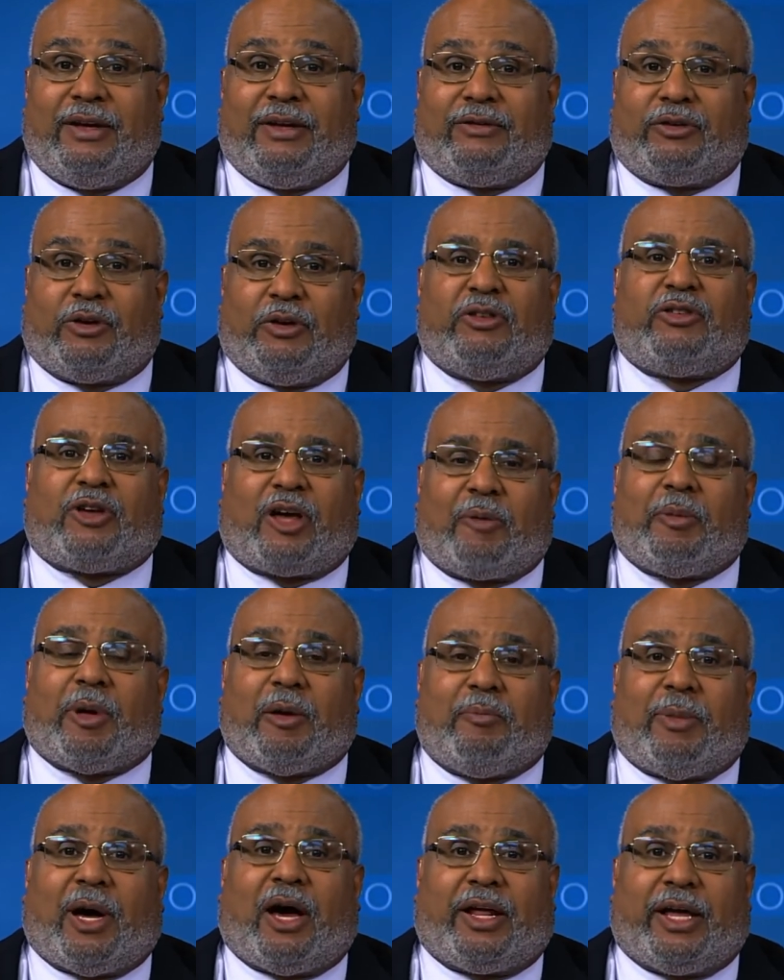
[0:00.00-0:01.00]
So this ought to be
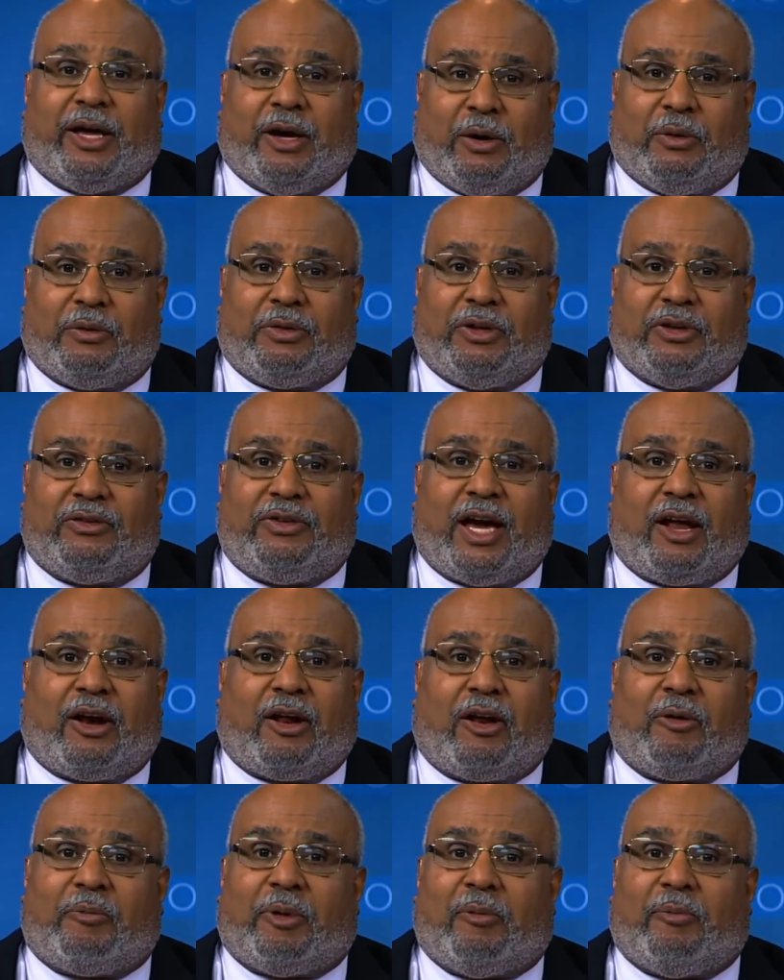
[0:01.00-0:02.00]
about health. This not
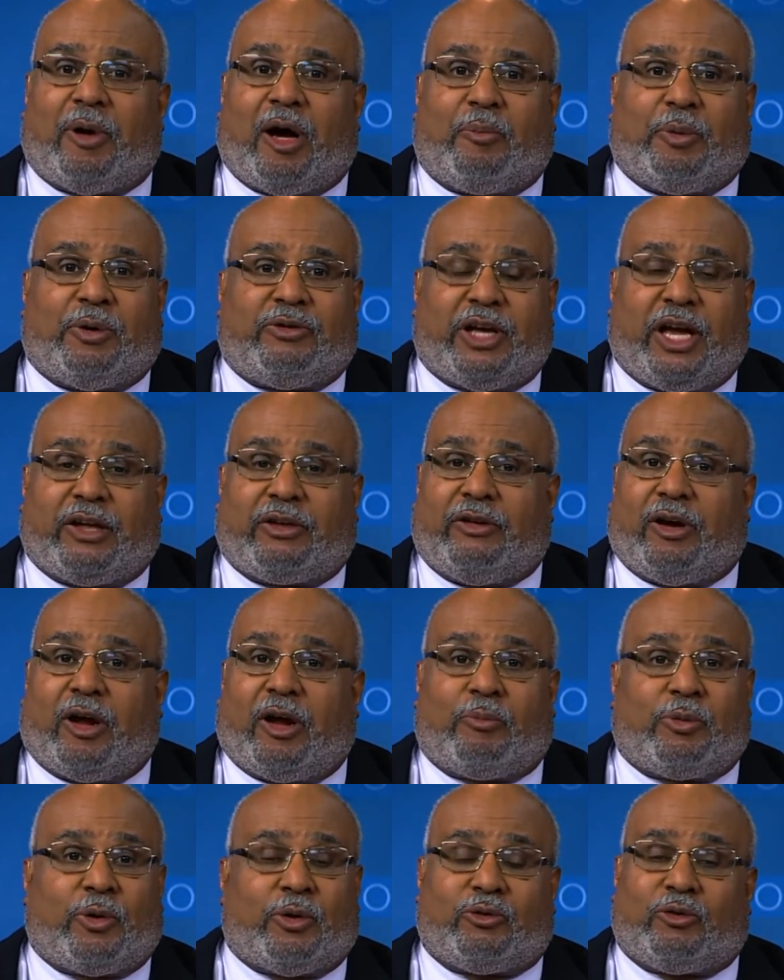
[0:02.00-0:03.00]
ought to be about protecting our
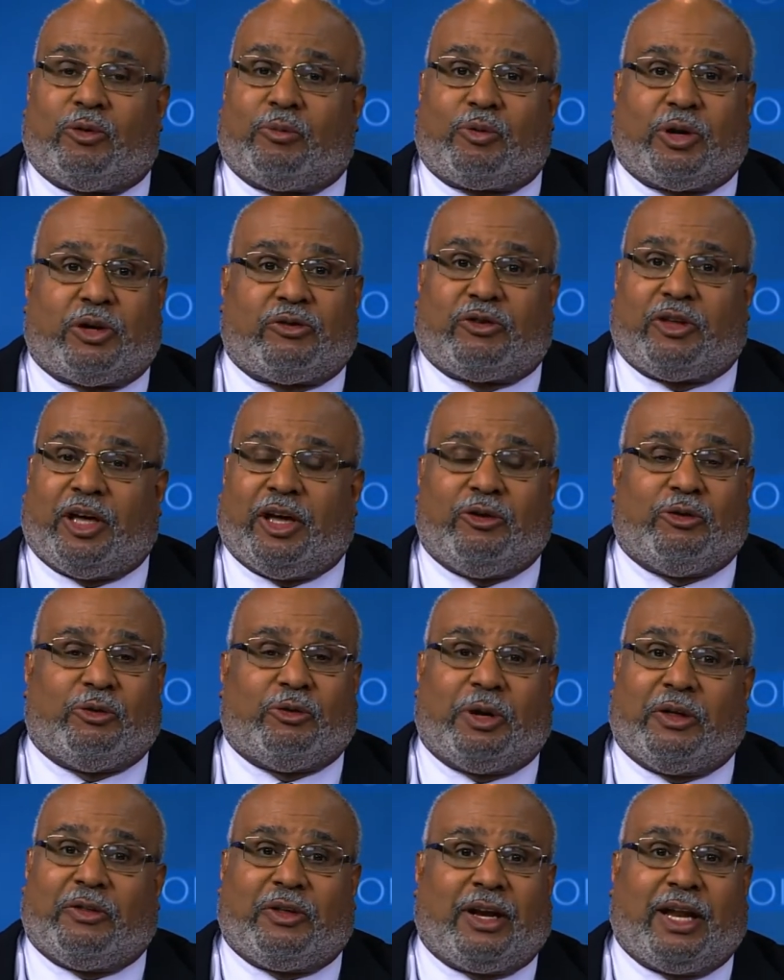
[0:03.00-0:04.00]
personal prestige or
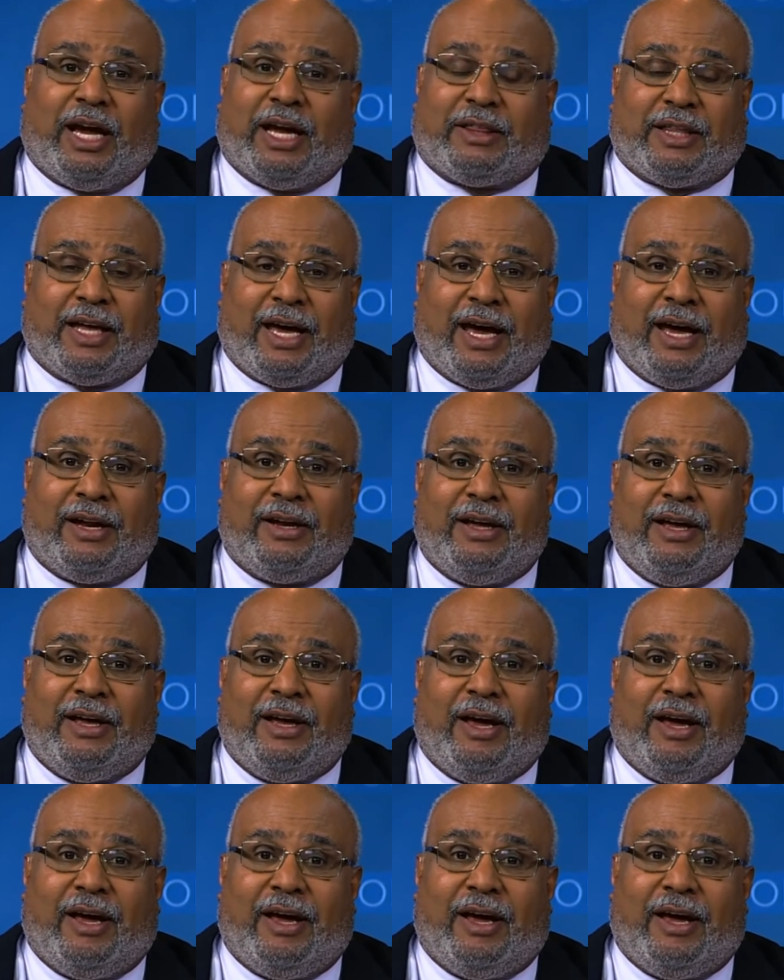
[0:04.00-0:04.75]
anything like that.